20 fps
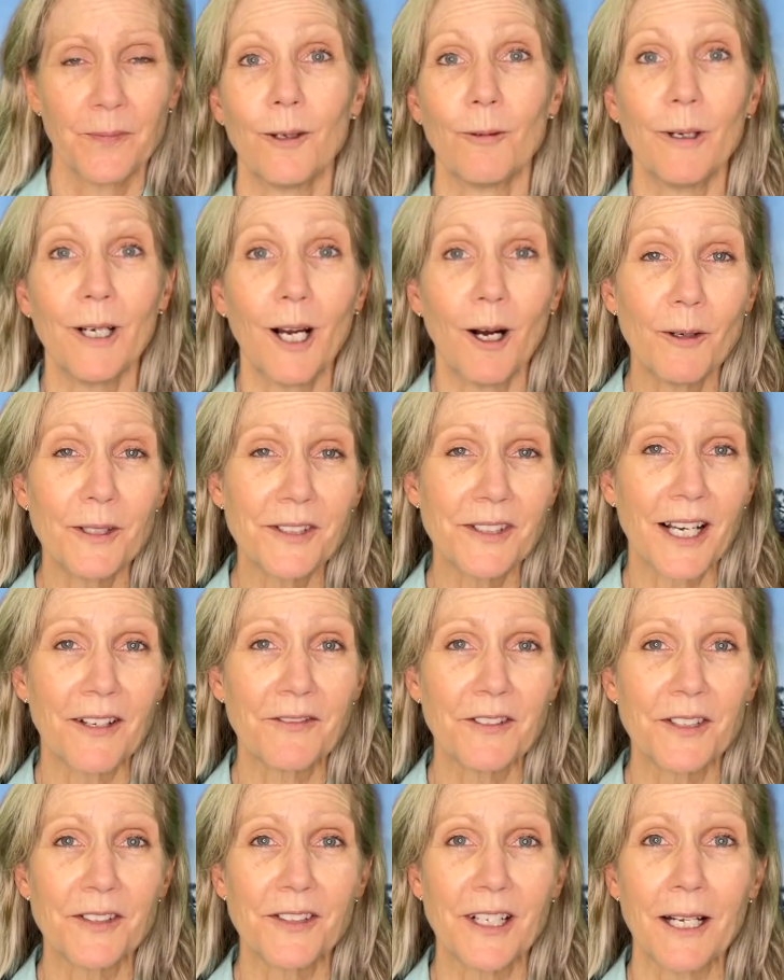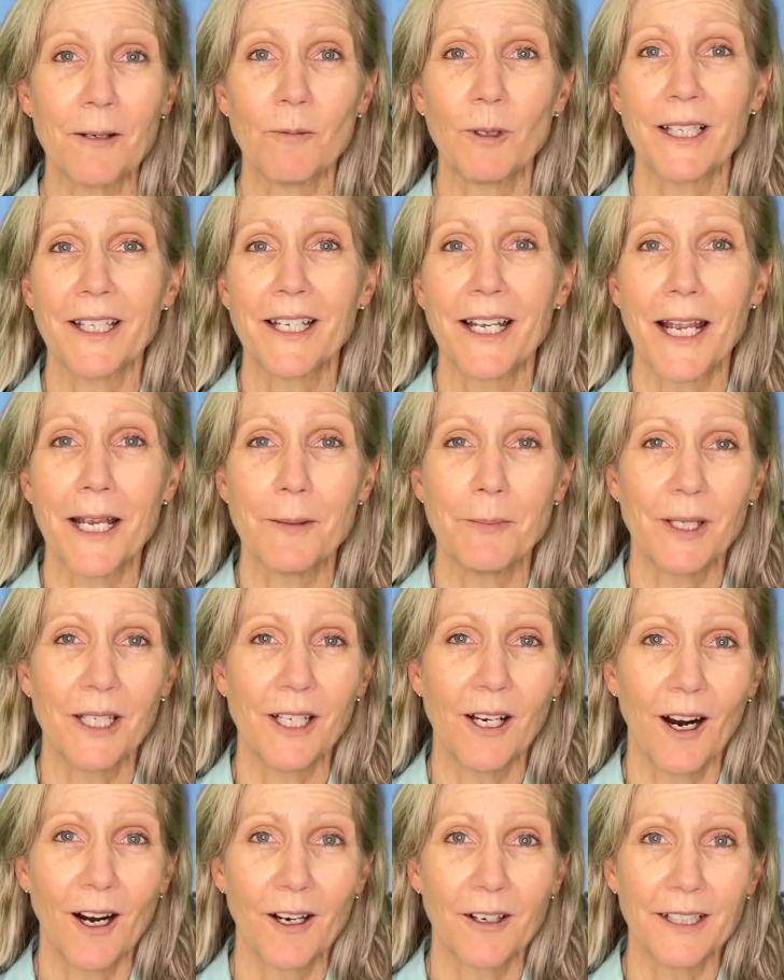We always have to state what the A P
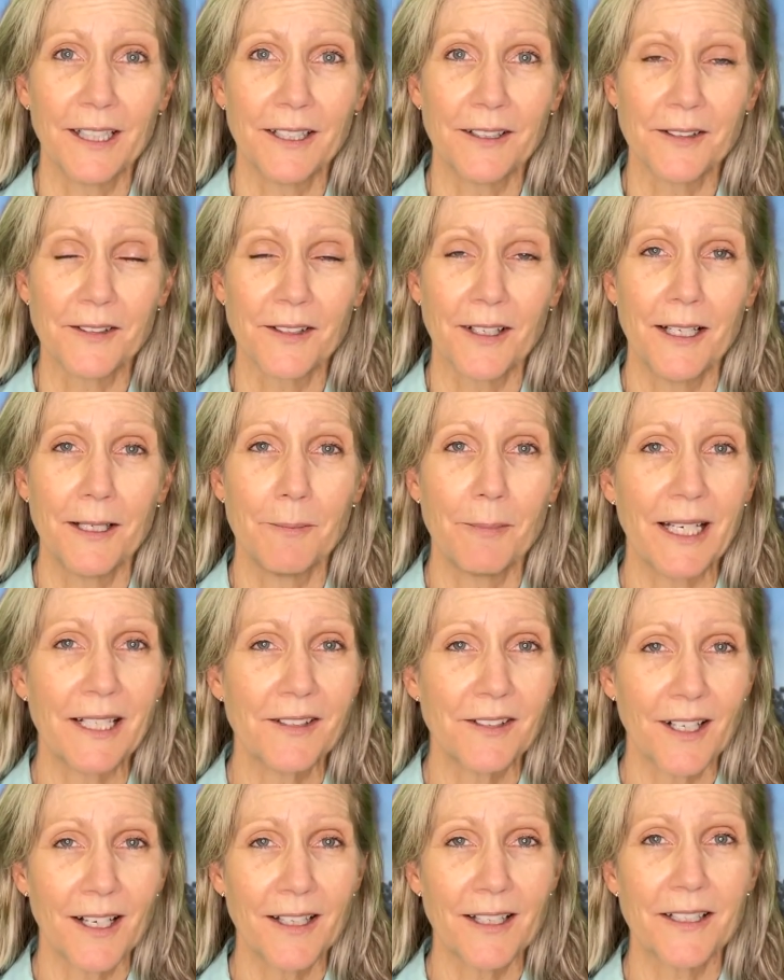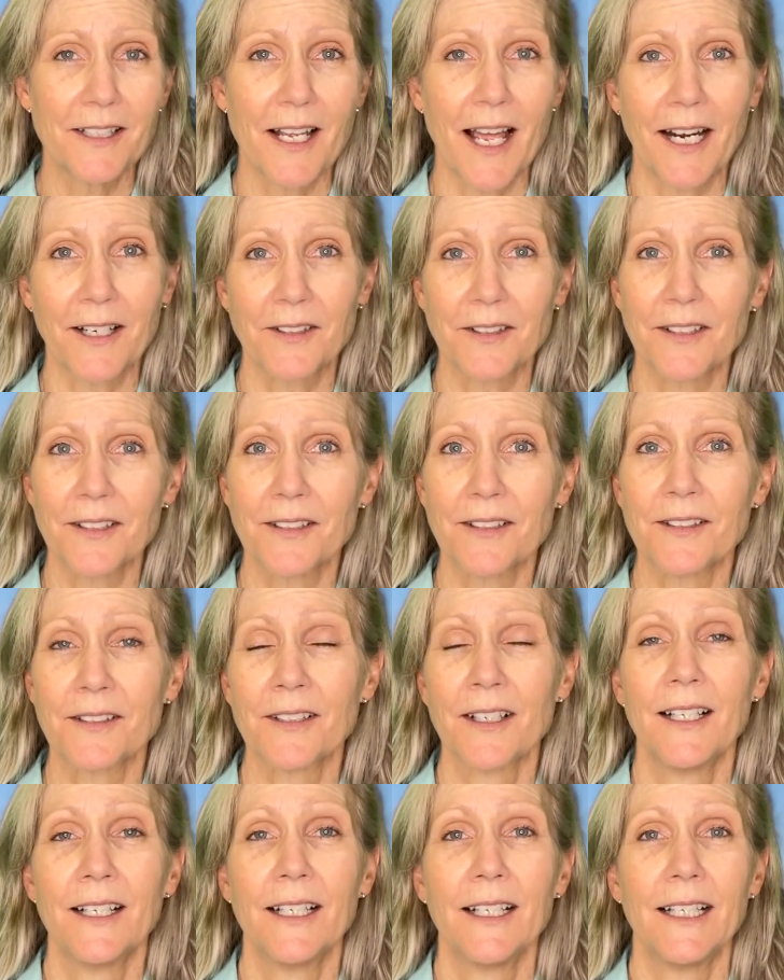R is, and based on the
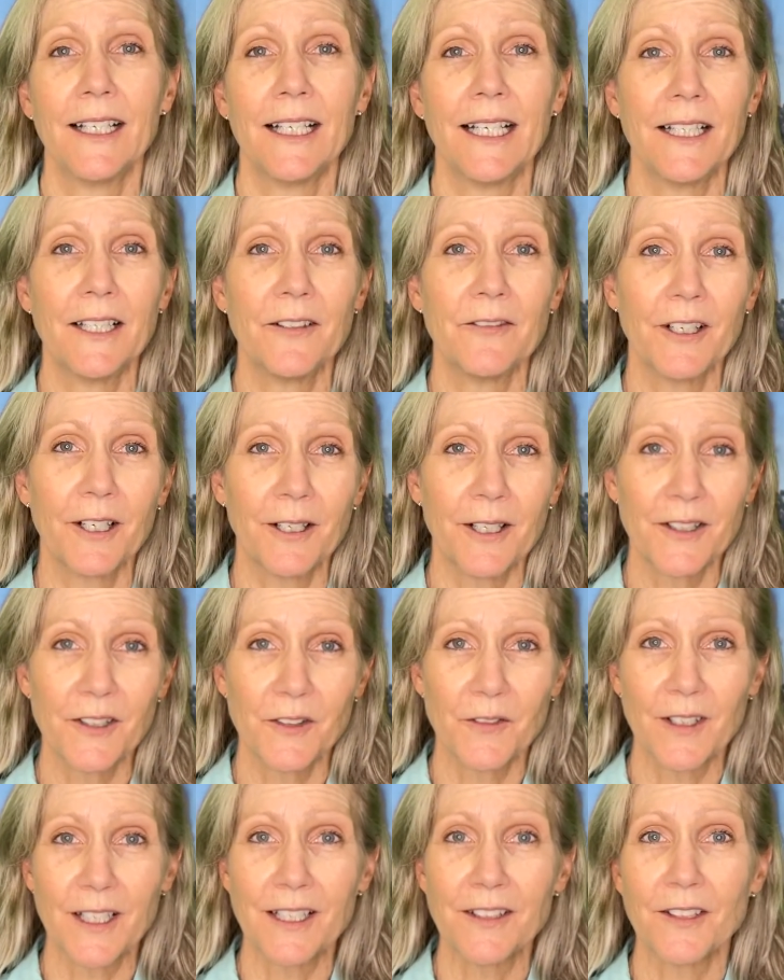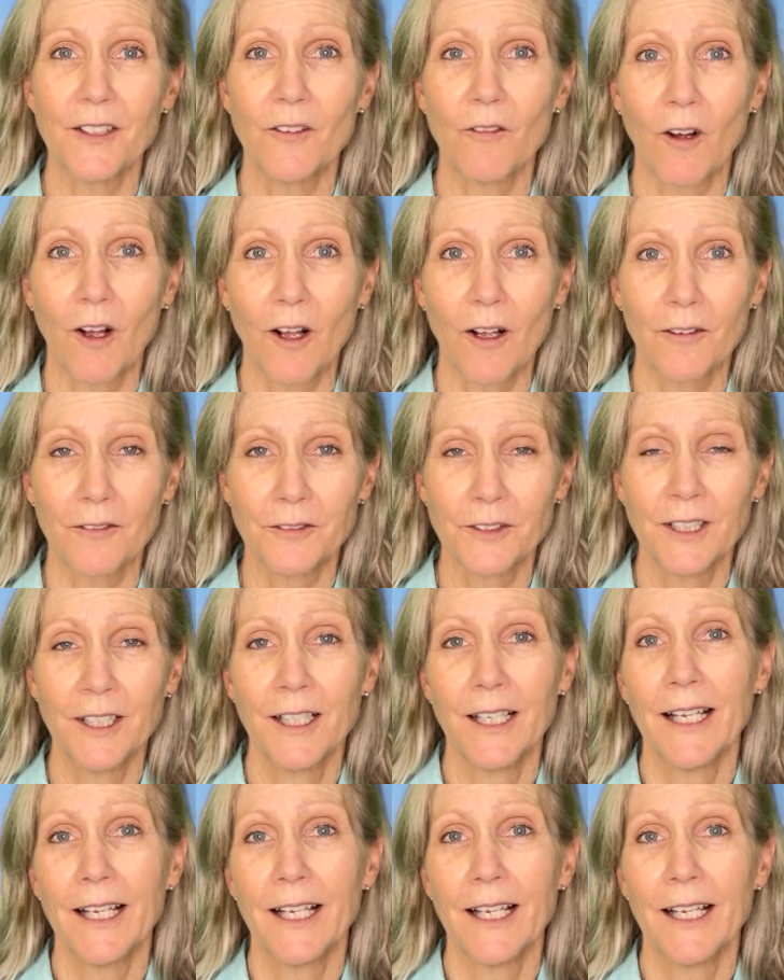taxes and the various fees involved,